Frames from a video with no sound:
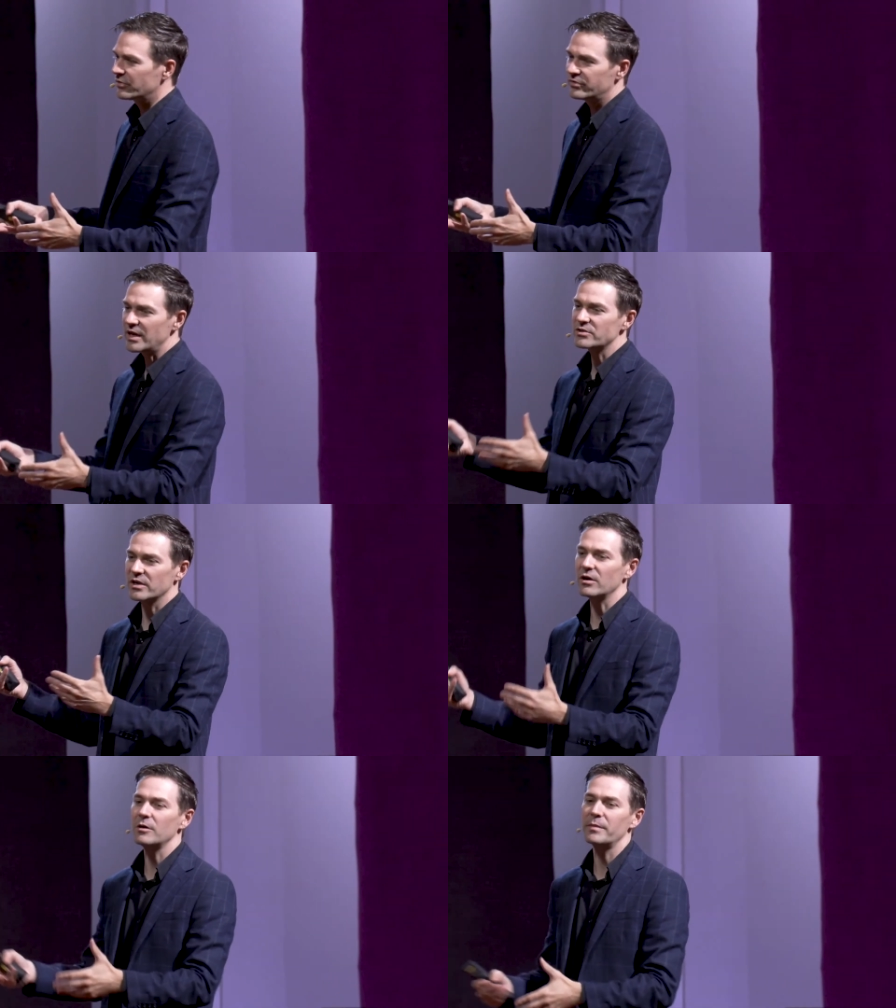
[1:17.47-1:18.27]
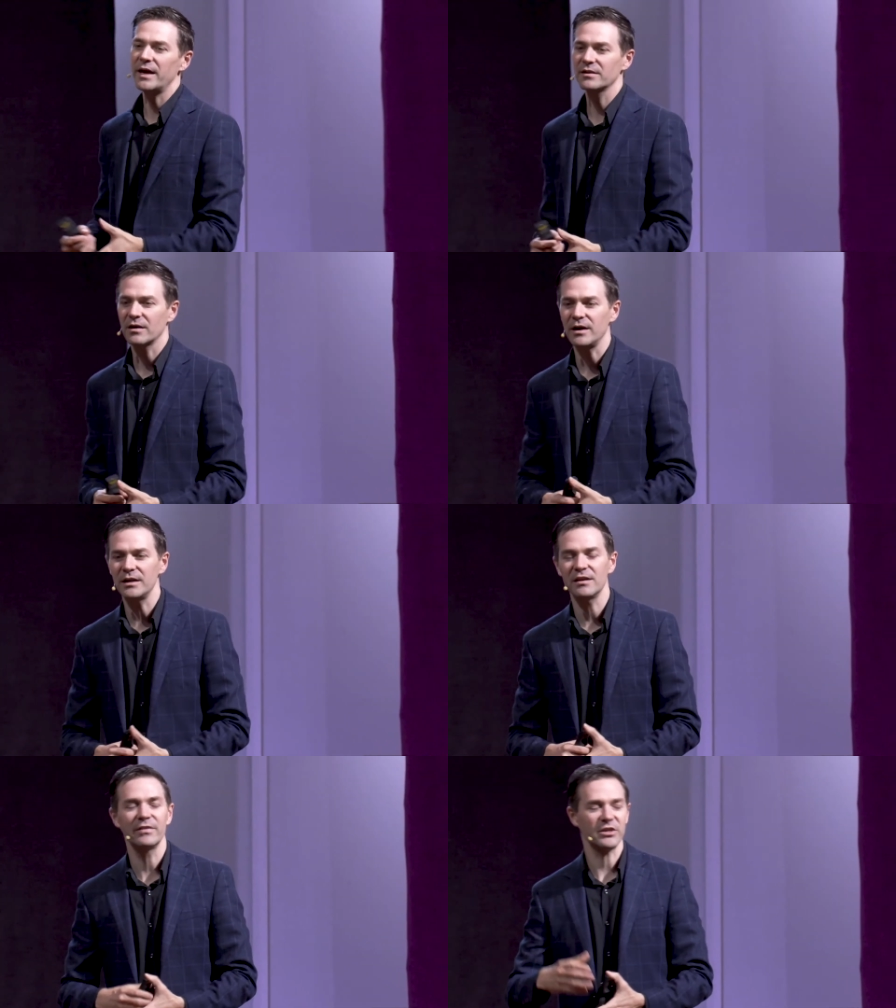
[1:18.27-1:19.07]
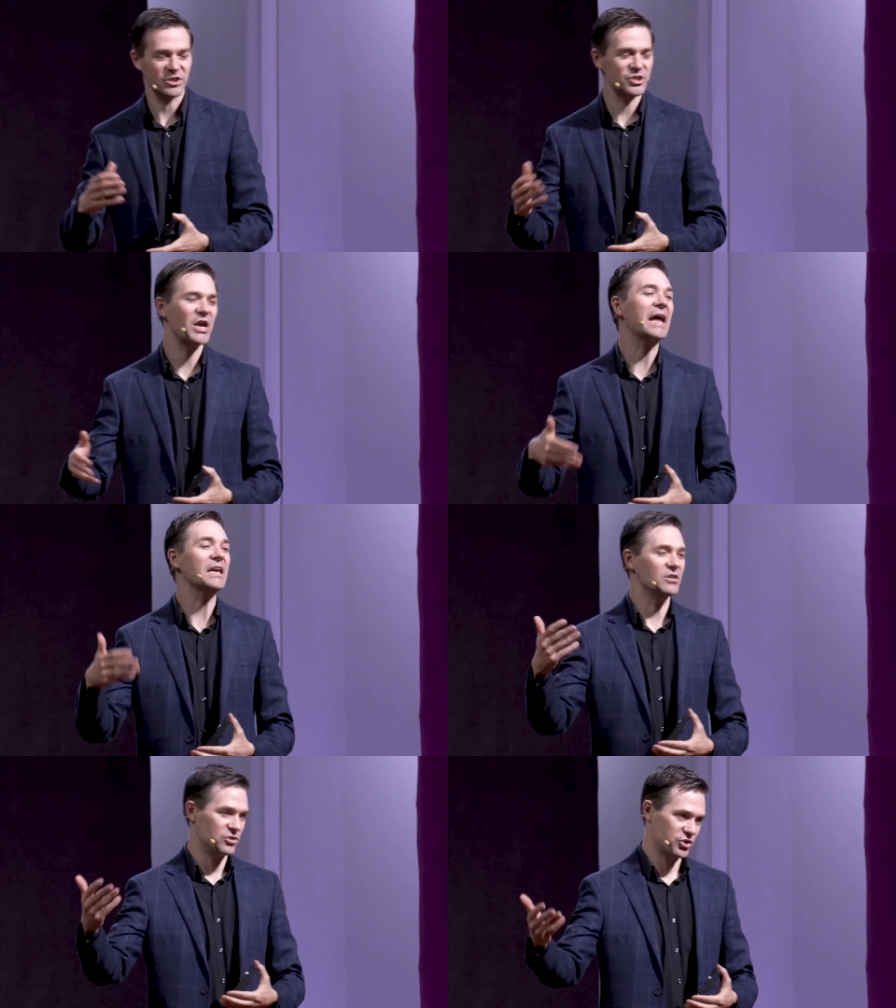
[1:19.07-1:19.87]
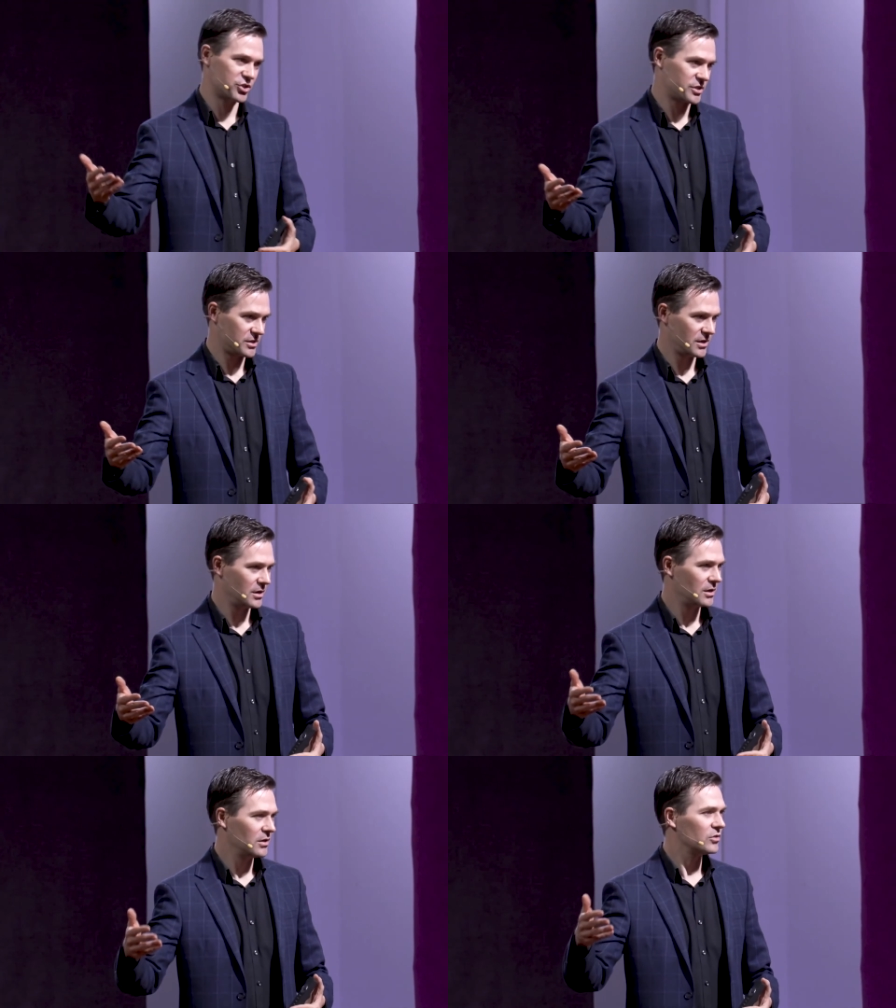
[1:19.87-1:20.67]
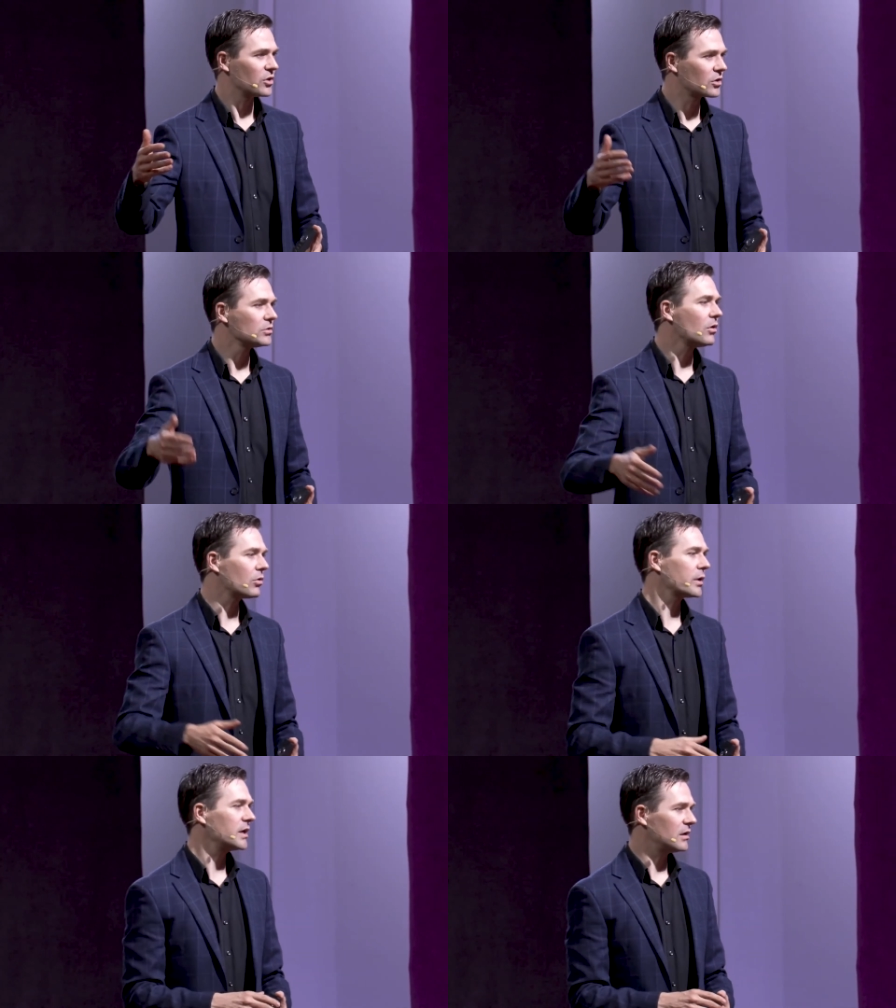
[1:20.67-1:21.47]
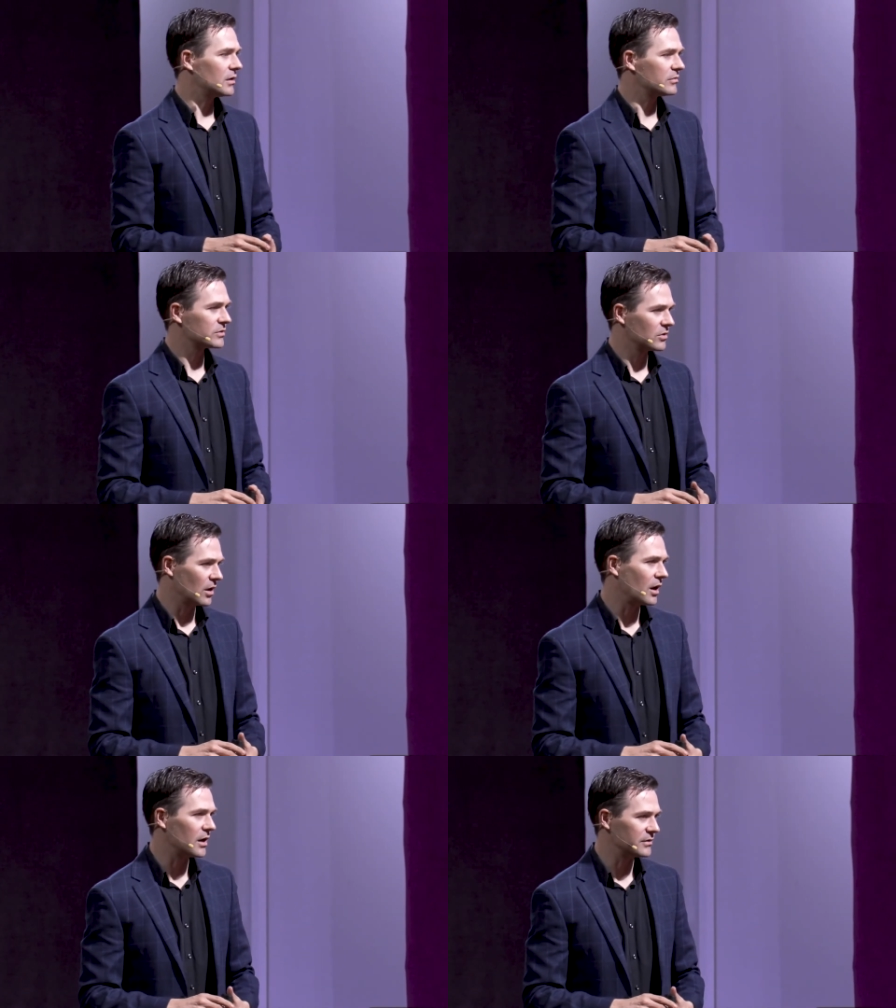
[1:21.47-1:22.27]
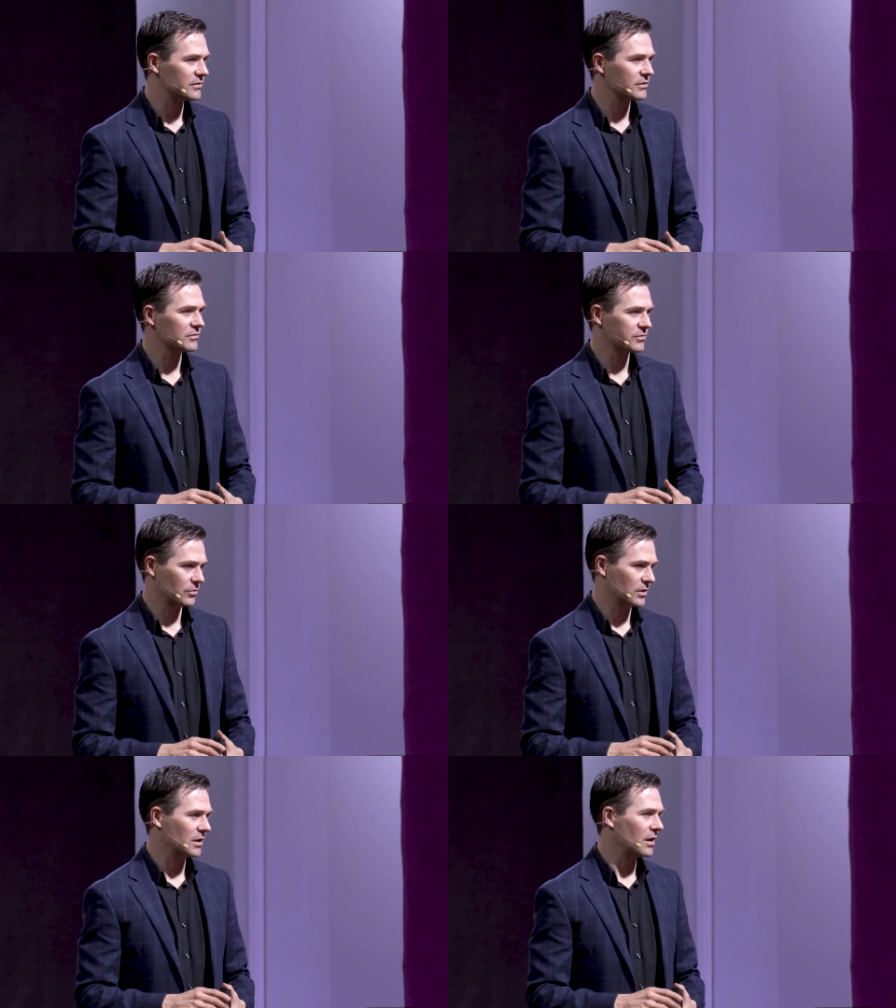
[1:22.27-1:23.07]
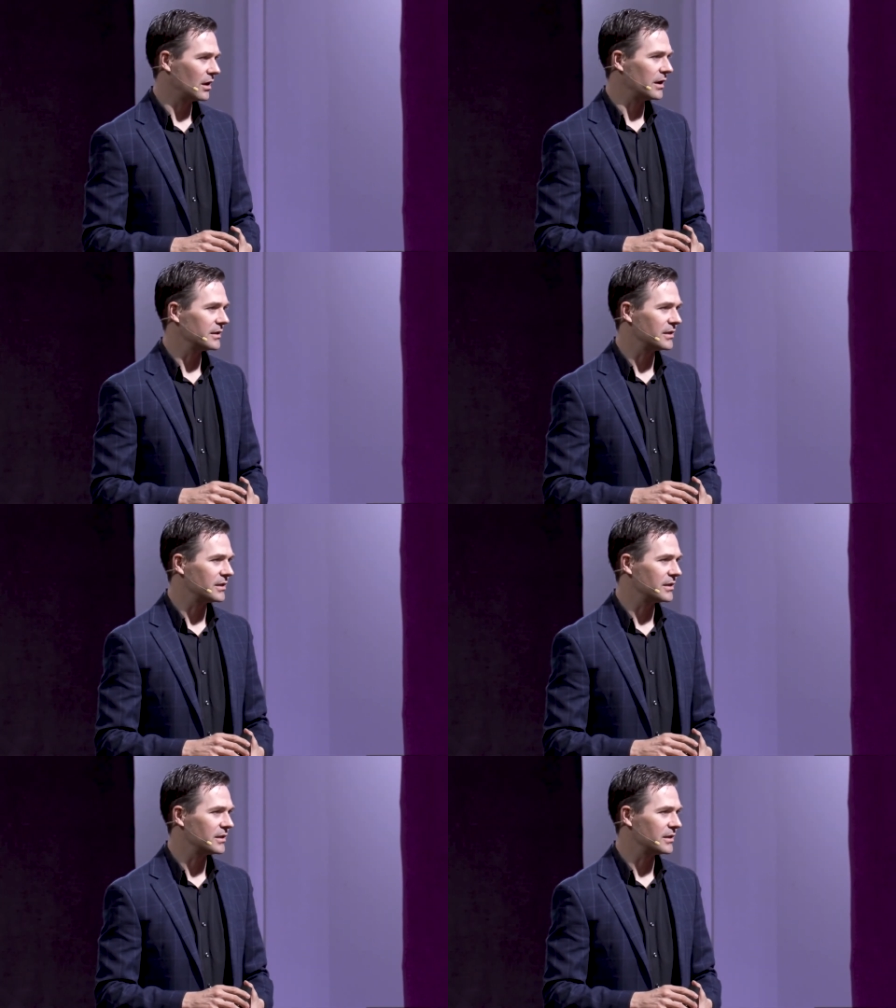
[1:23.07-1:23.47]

teach that all mankind have exchanged the glory of God for a lie.